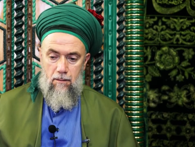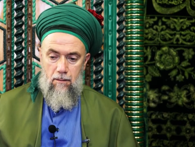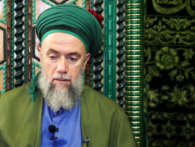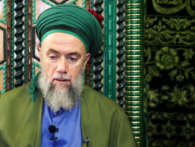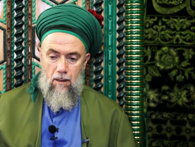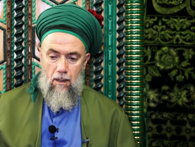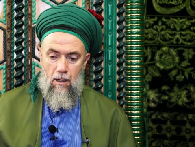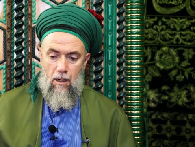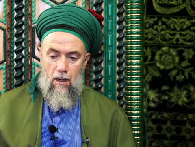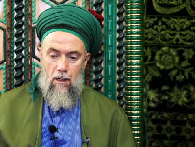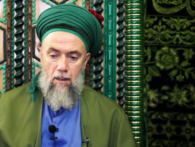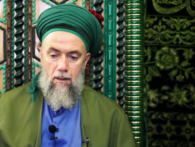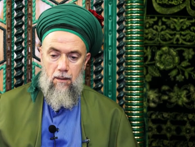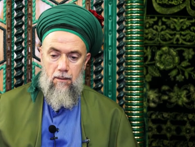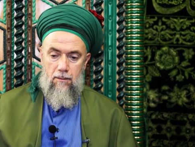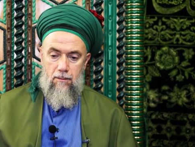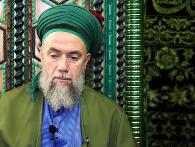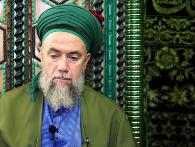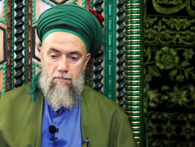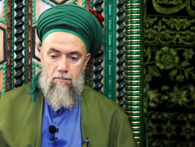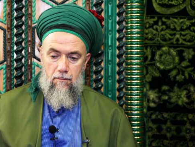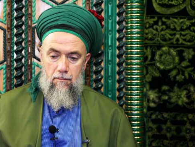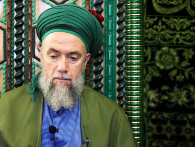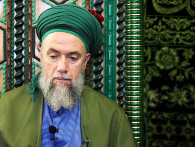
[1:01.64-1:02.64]

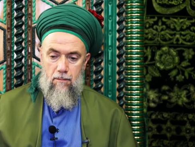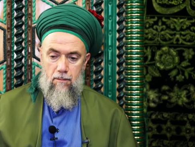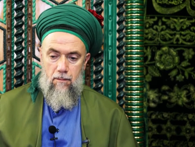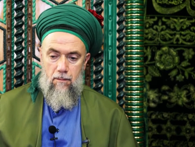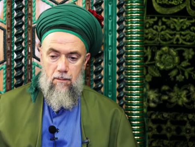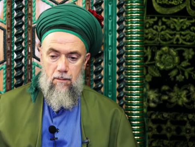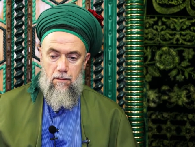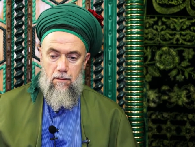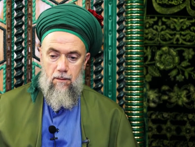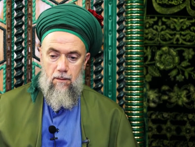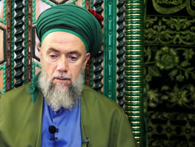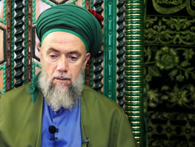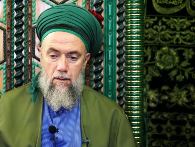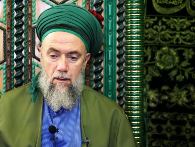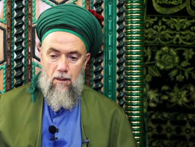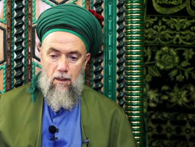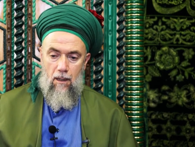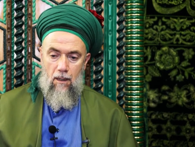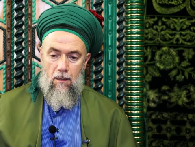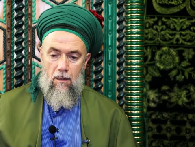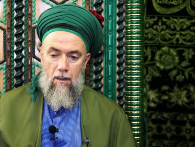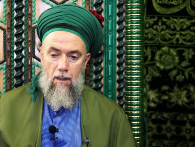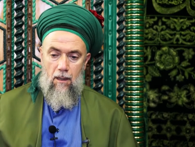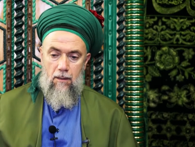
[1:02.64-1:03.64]
halis
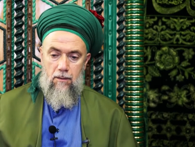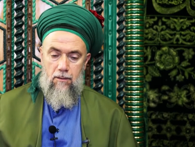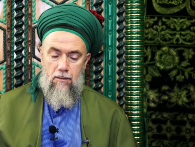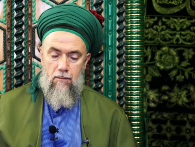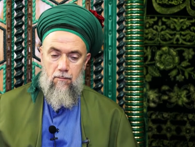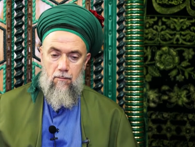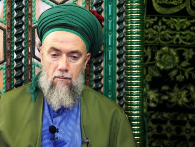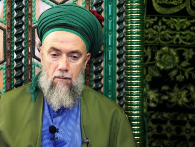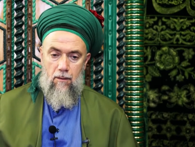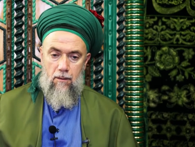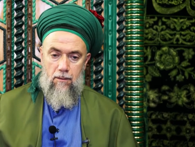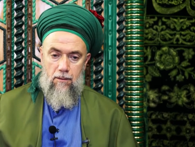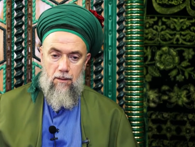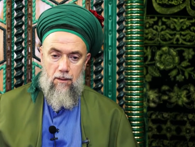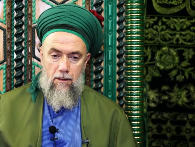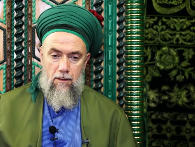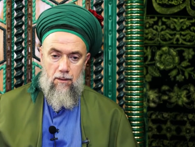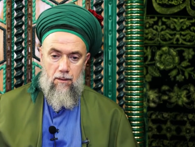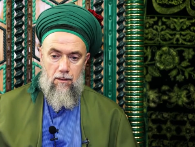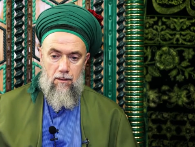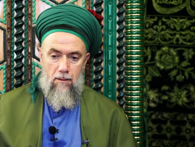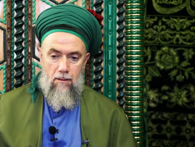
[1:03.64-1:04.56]
Allah için olacak.